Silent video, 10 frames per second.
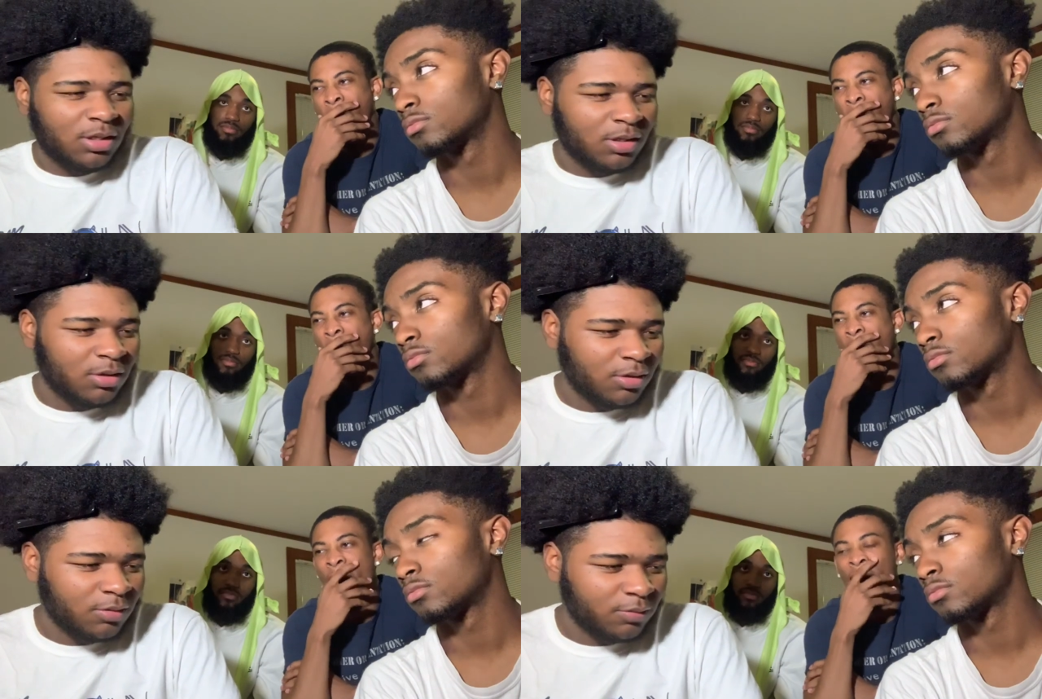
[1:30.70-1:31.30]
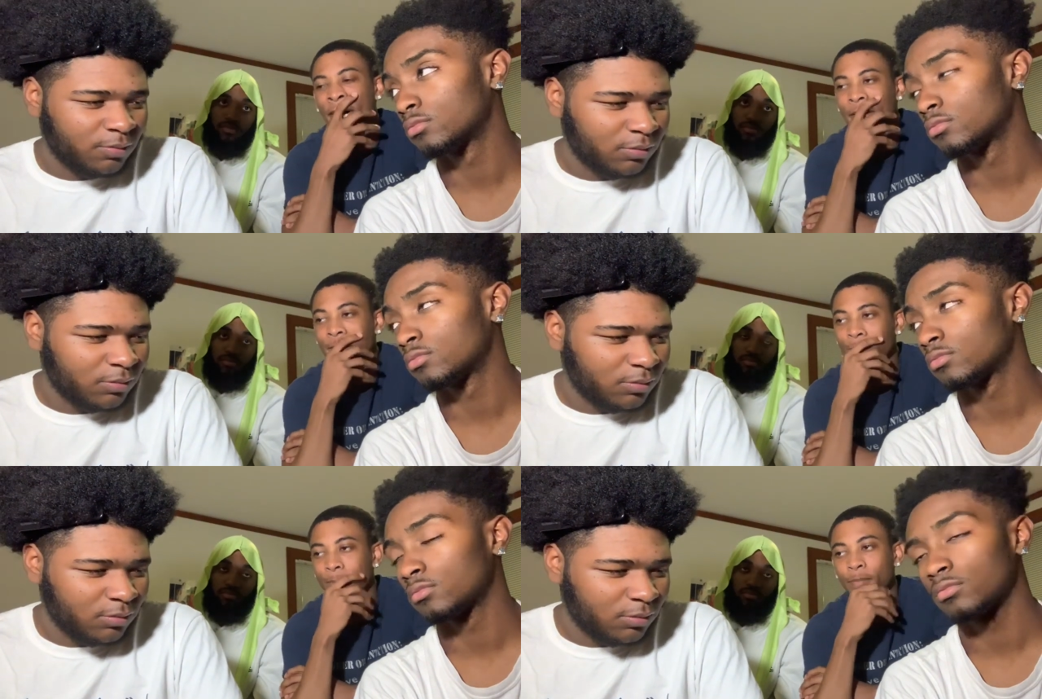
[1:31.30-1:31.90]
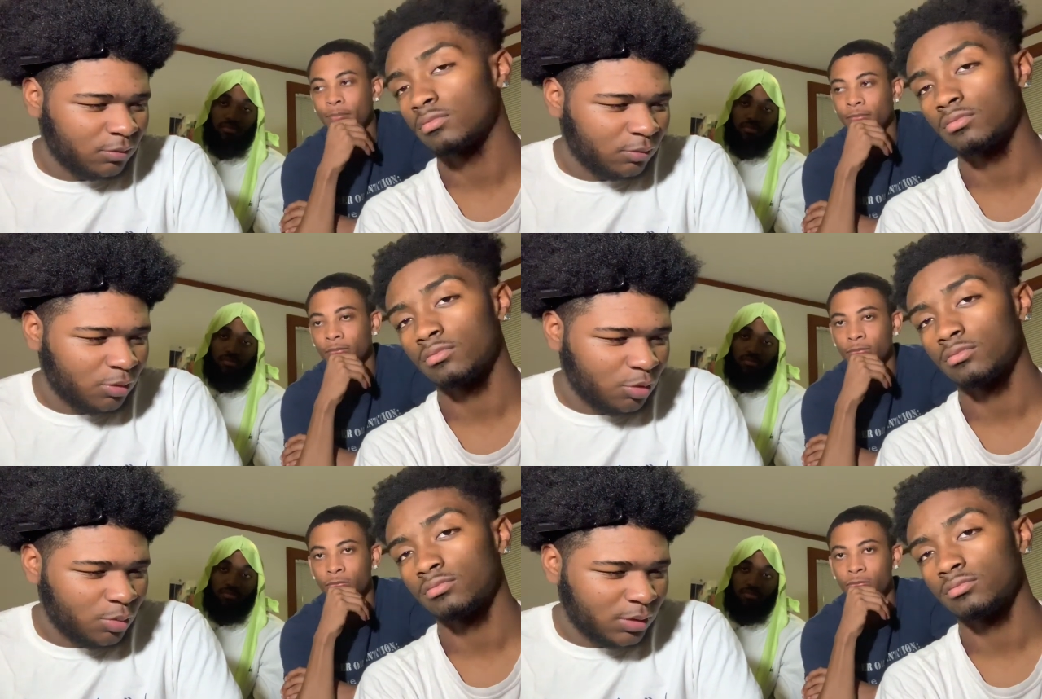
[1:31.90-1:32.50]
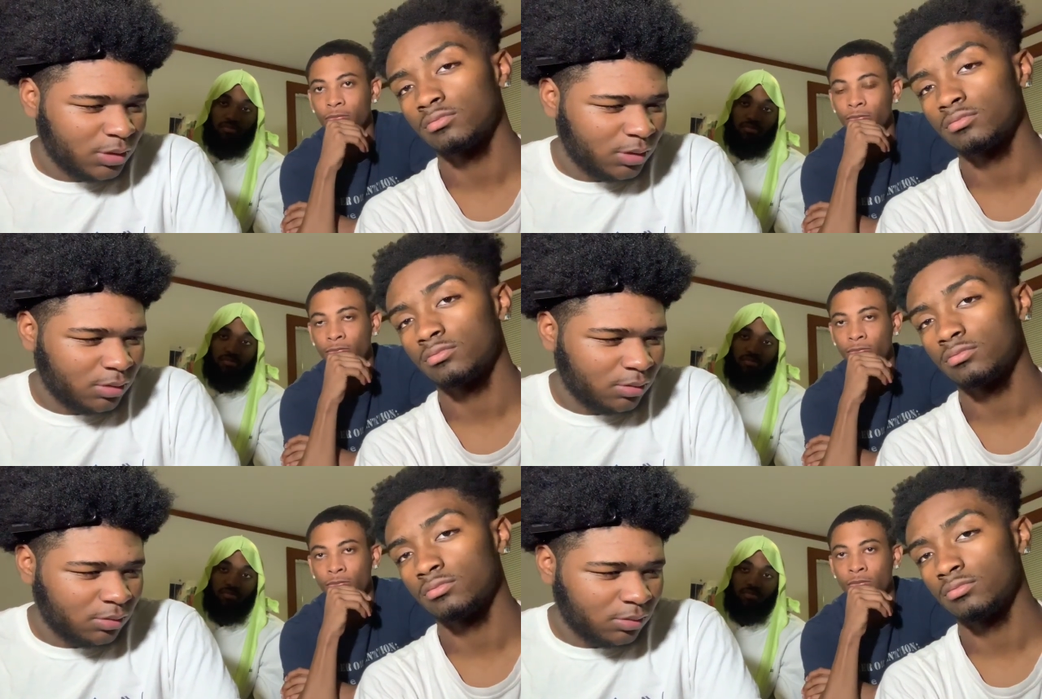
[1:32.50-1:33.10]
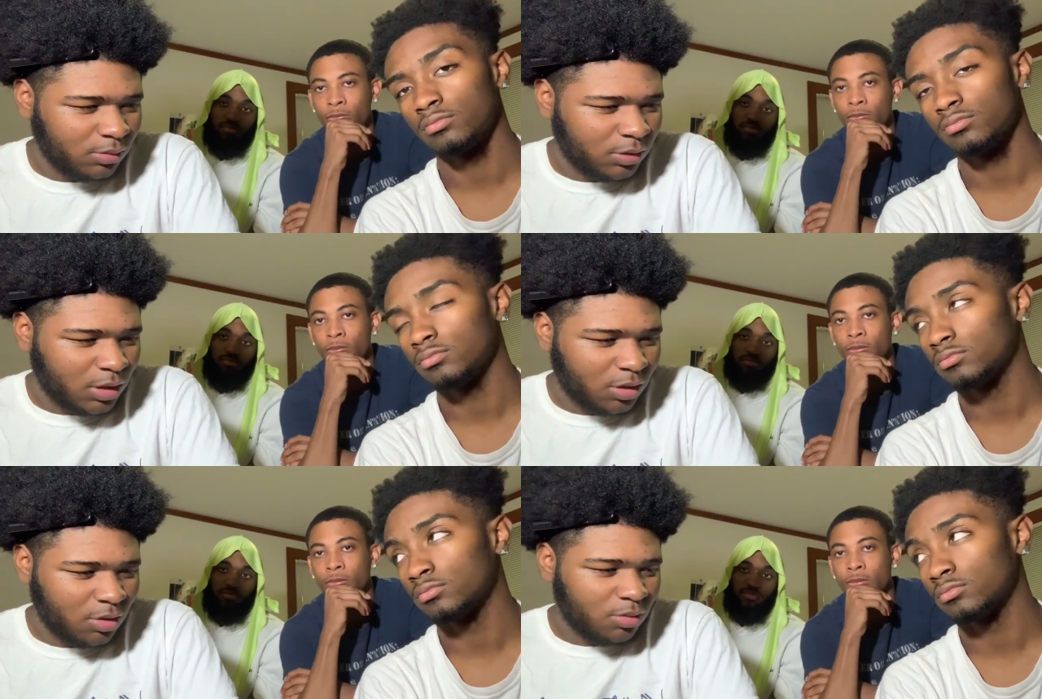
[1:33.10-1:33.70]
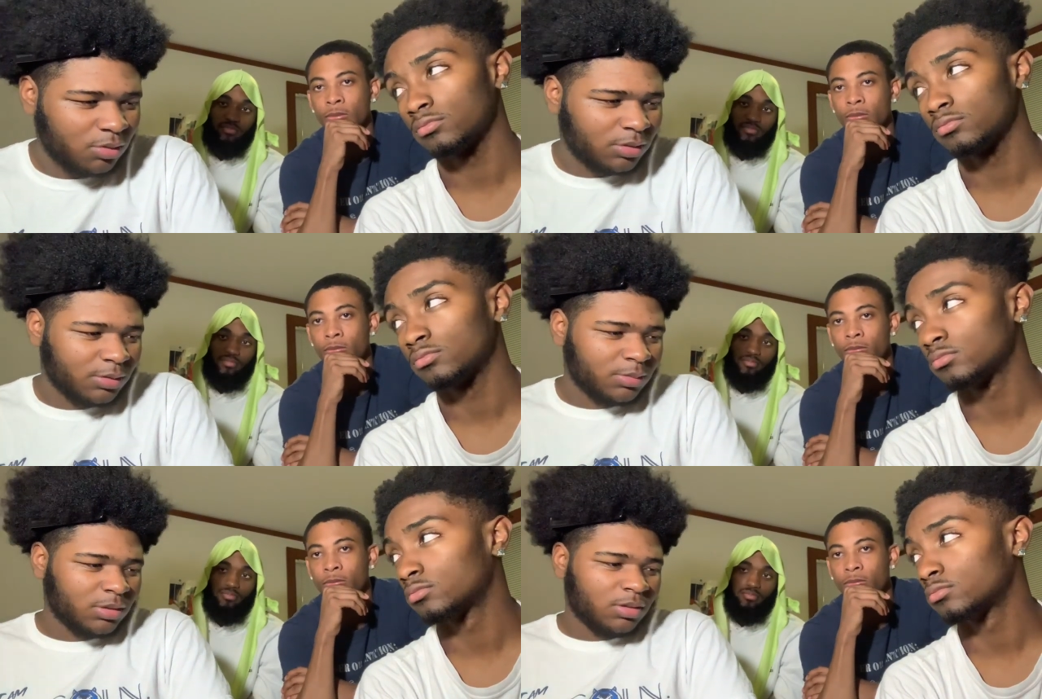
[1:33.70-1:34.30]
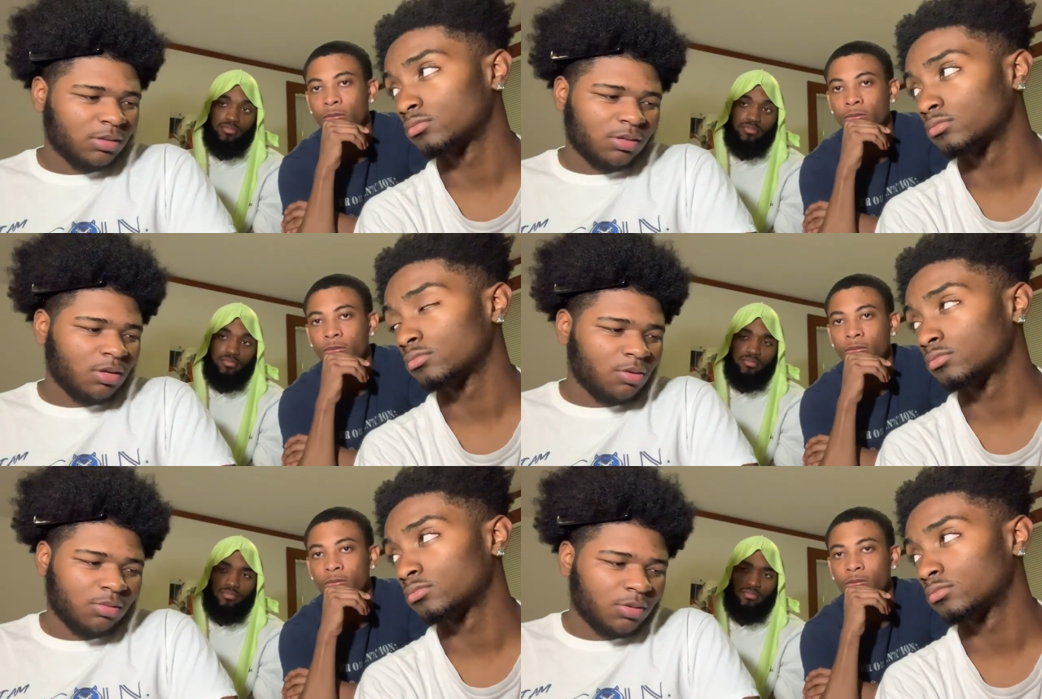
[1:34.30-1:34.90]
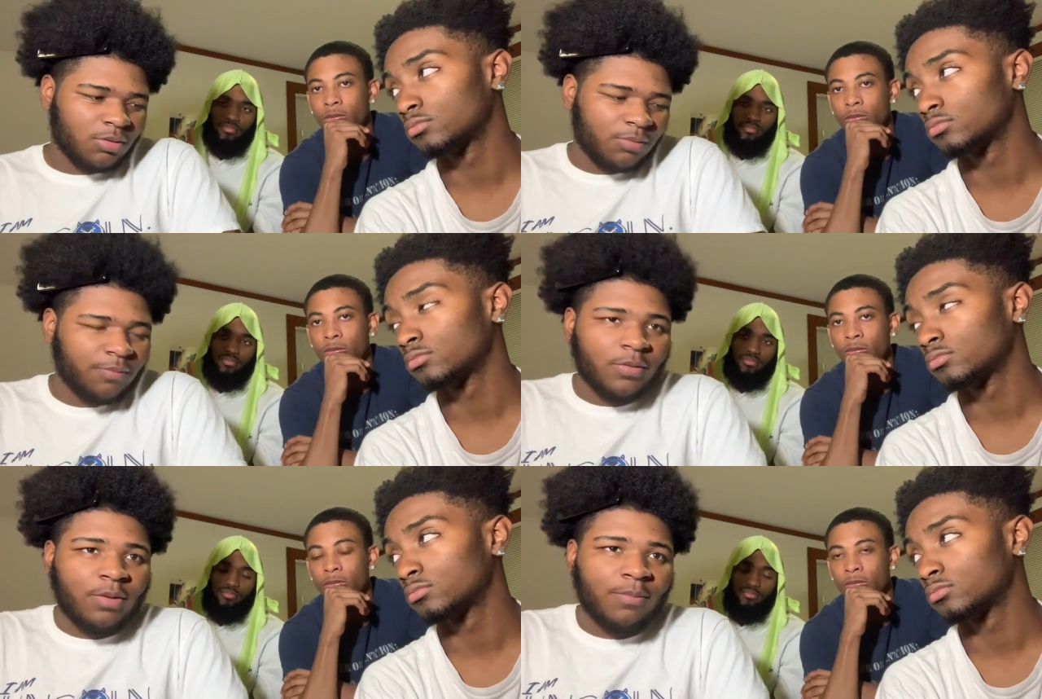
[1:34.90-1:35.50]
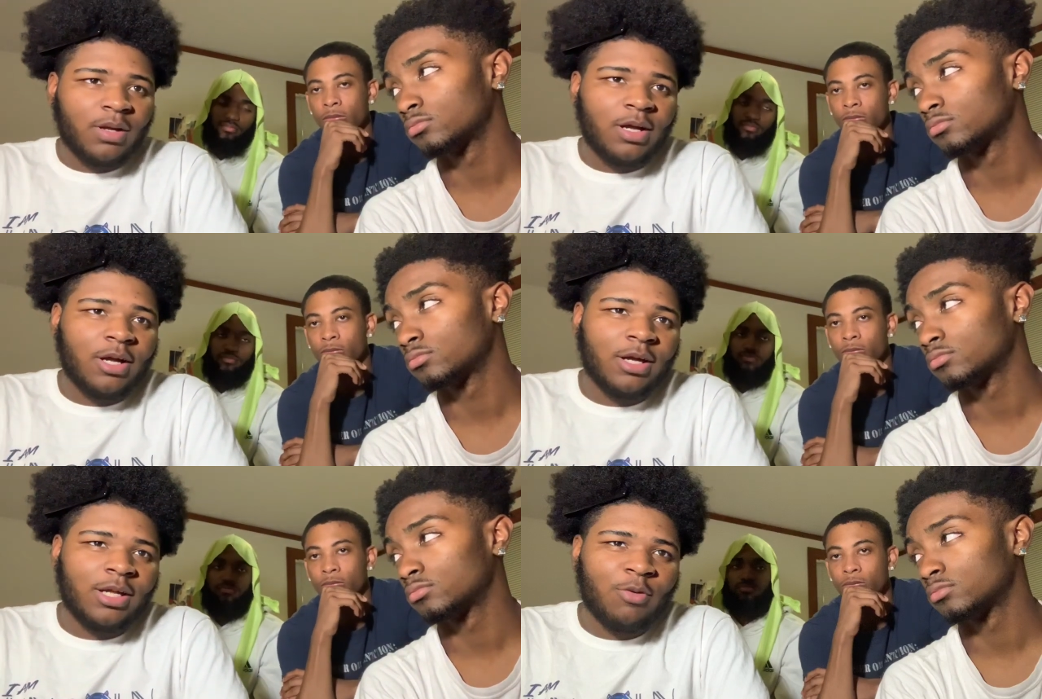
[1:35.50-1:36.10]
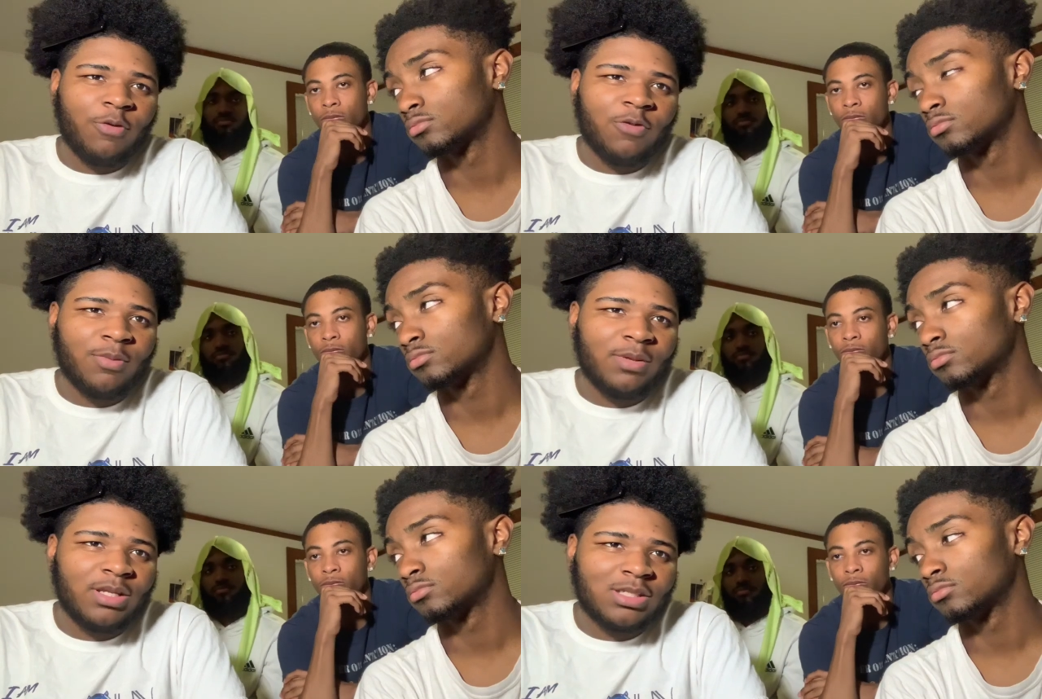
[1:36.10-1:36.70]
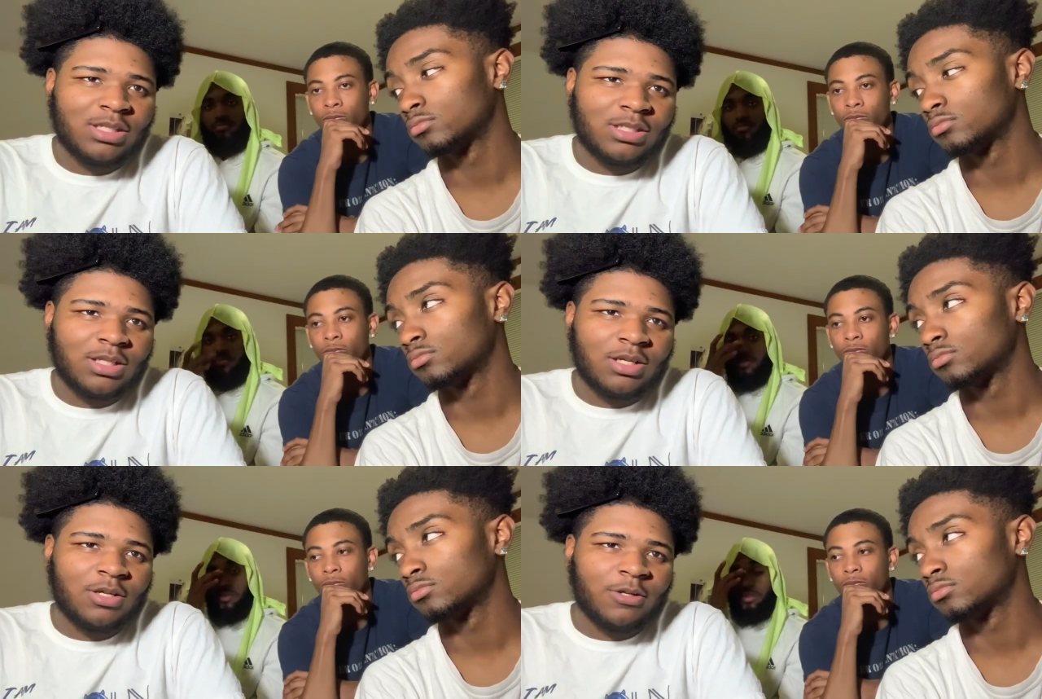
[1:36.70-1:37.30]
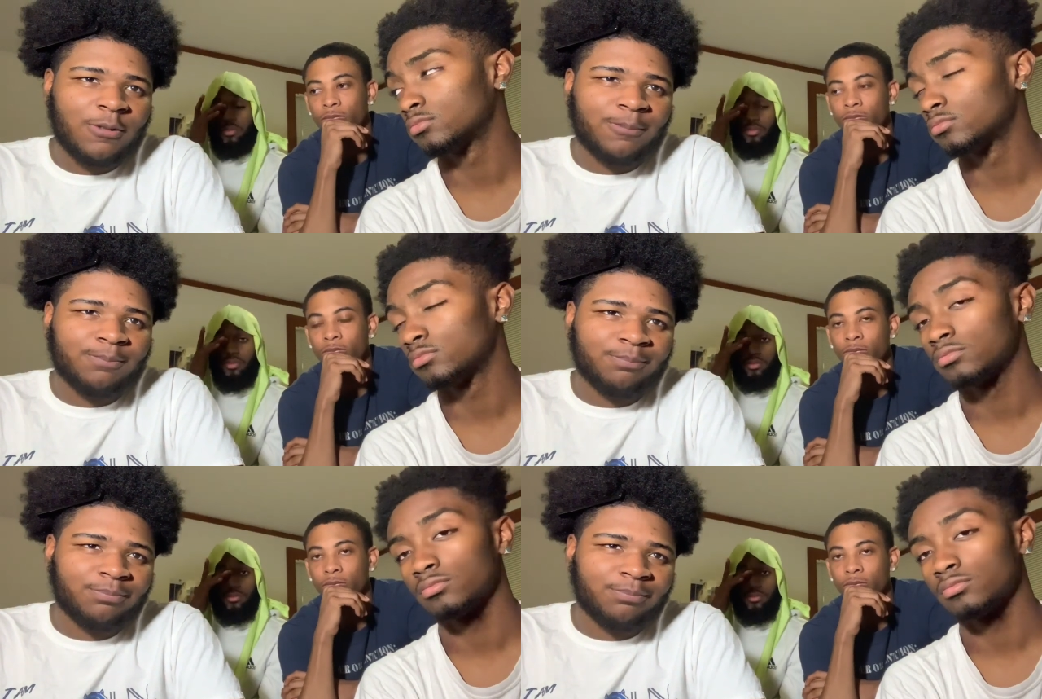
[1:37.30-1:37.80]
Speaker 1: uh, who was it? J. Cole or some shit? I don't know. But uh, yeah, we finna be listening to um,